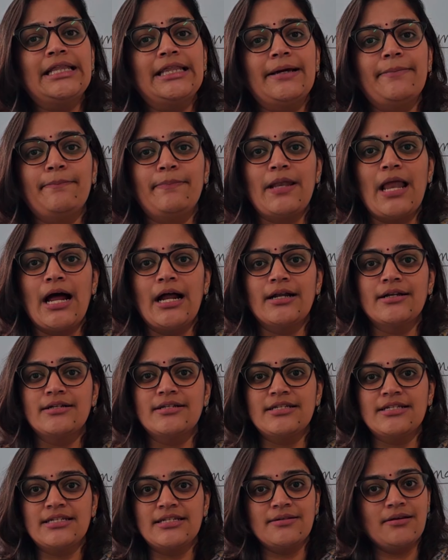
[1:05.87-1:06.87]
in the
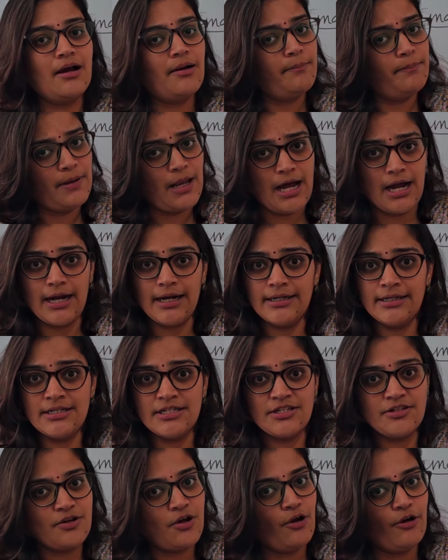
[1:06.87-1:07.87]
plants,
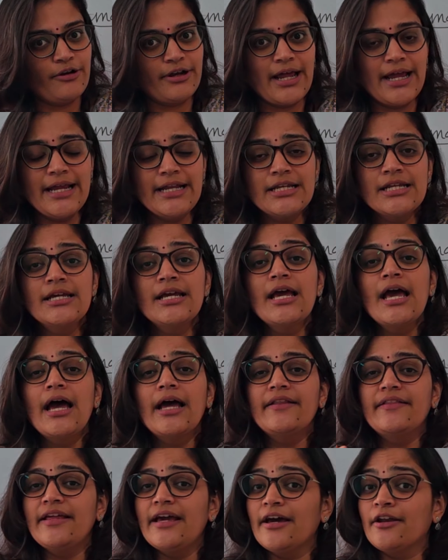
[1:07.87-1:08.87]
alright?
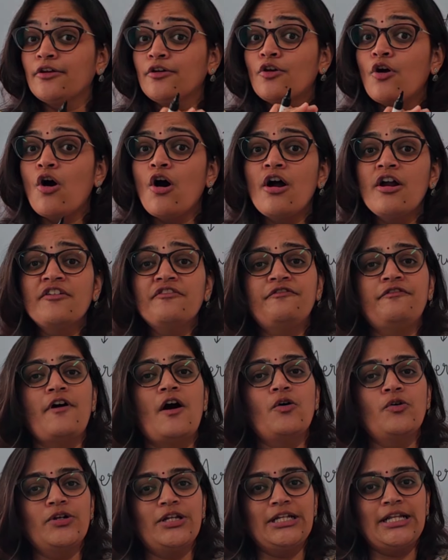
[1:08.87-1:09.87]
They are not
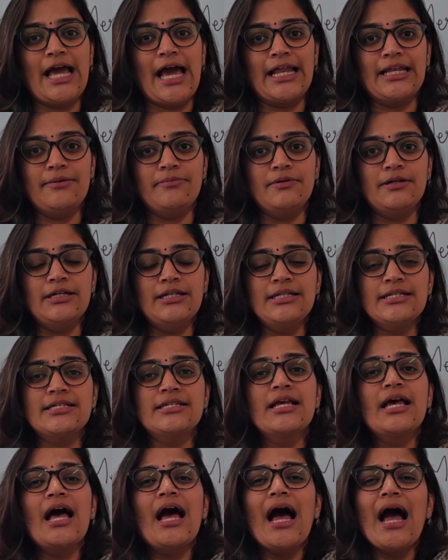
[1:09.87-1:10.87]
found in animals,
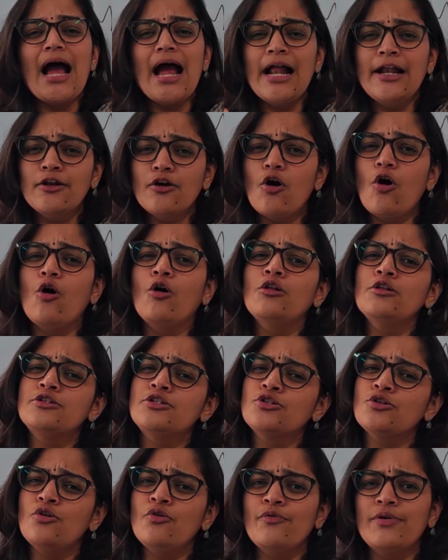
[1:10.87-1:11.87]
and
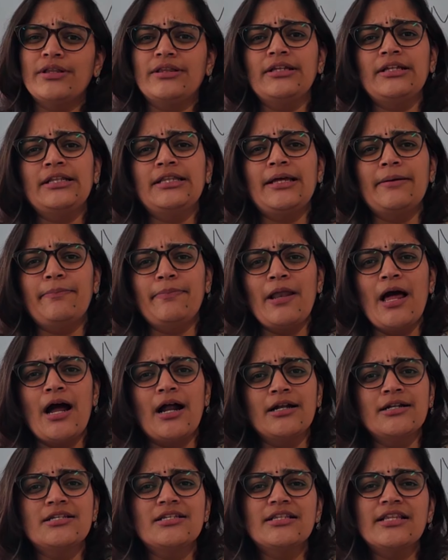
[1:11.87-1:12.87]
also within the
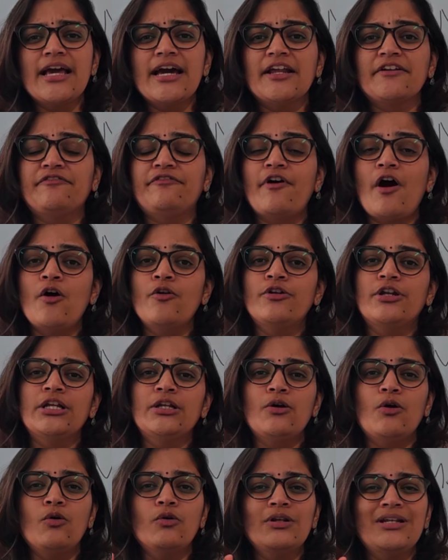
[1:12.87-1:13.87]
plants they are found in
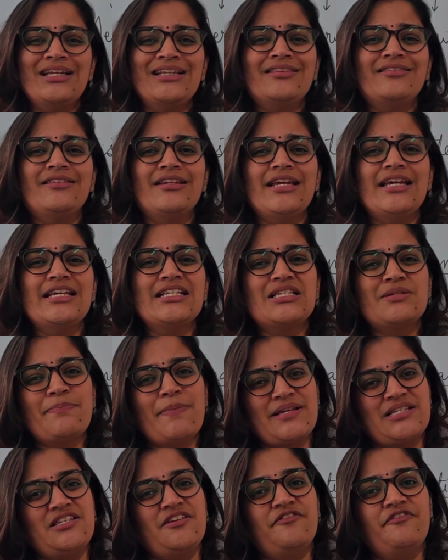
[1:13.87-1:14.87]
only three
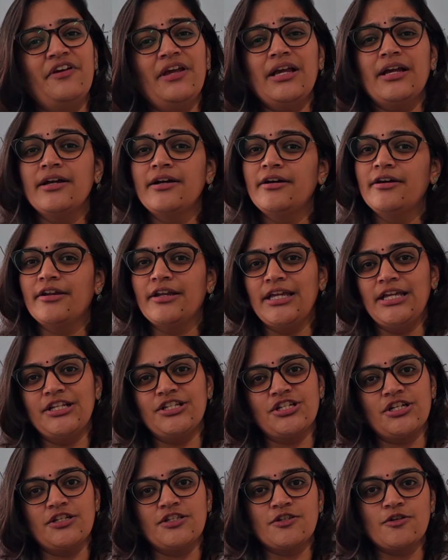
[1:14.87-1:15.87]
specific
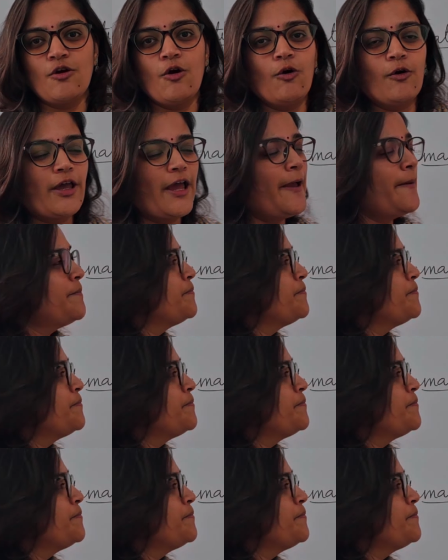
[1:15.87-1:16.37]
regions, okay?